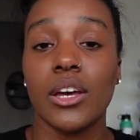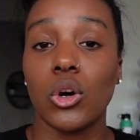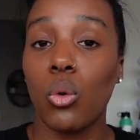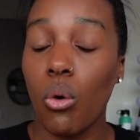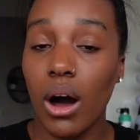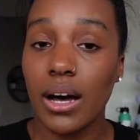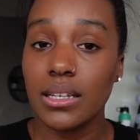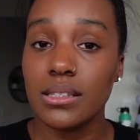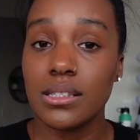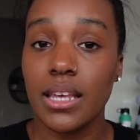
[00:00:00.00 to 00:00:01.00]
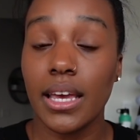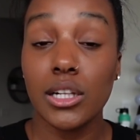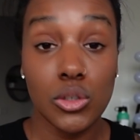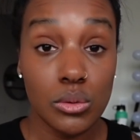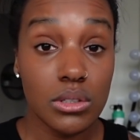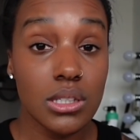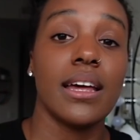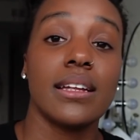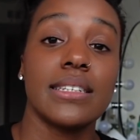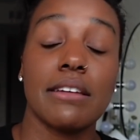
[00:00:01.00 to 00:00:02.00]
quads and glutes.
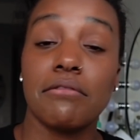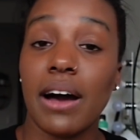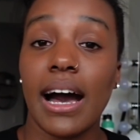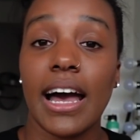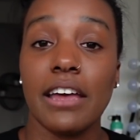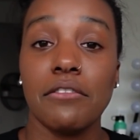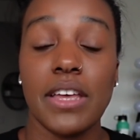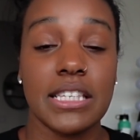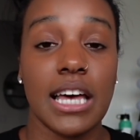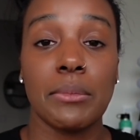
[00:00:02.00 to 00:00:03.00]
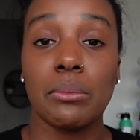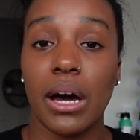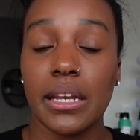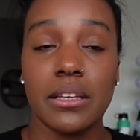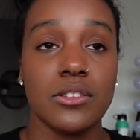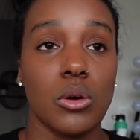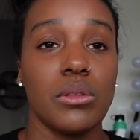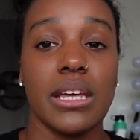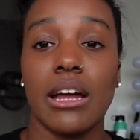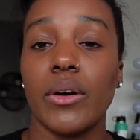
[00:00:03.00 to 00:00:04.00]
Day 5 is upper body. So
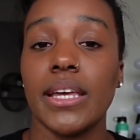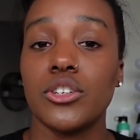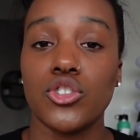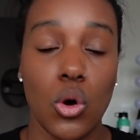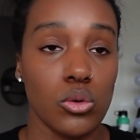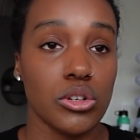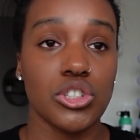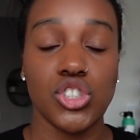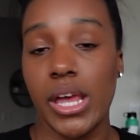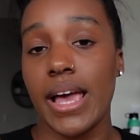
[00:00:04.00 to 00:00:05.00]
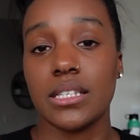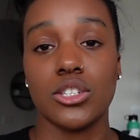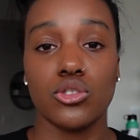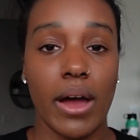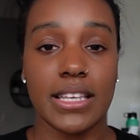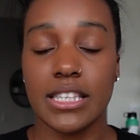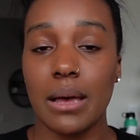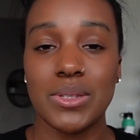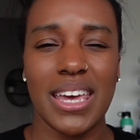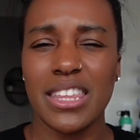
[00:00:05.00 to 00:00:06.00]
then I'll hit shoulders, chest,
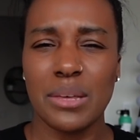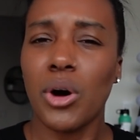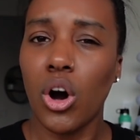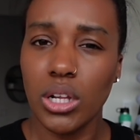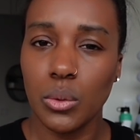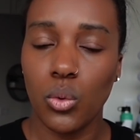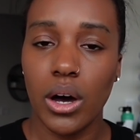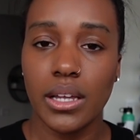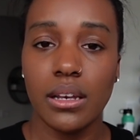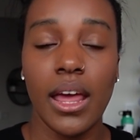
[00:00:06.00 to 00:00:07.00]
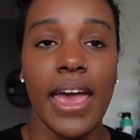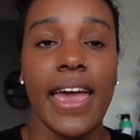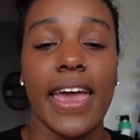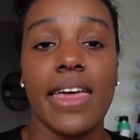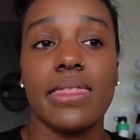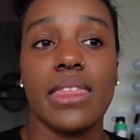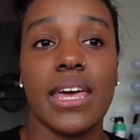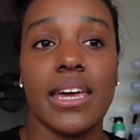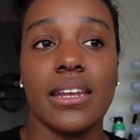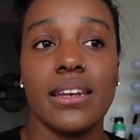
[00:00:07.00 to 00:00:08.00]
triceps. I hit them all in one. And
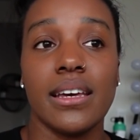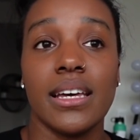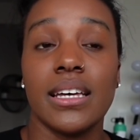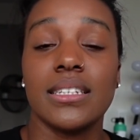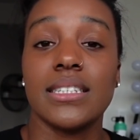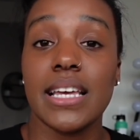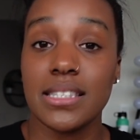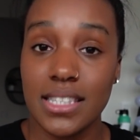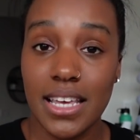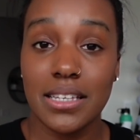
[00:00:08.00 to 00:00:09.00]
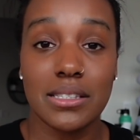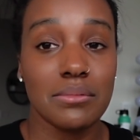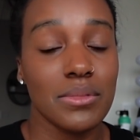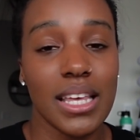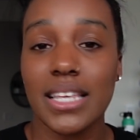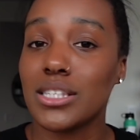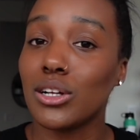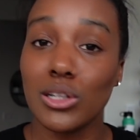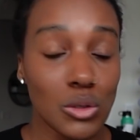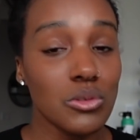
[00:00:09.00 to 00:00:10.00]
then day 6 is
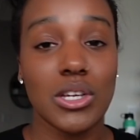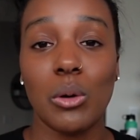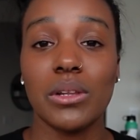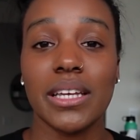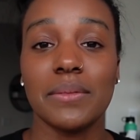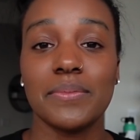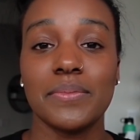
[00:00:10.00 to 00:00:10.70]
glutes only.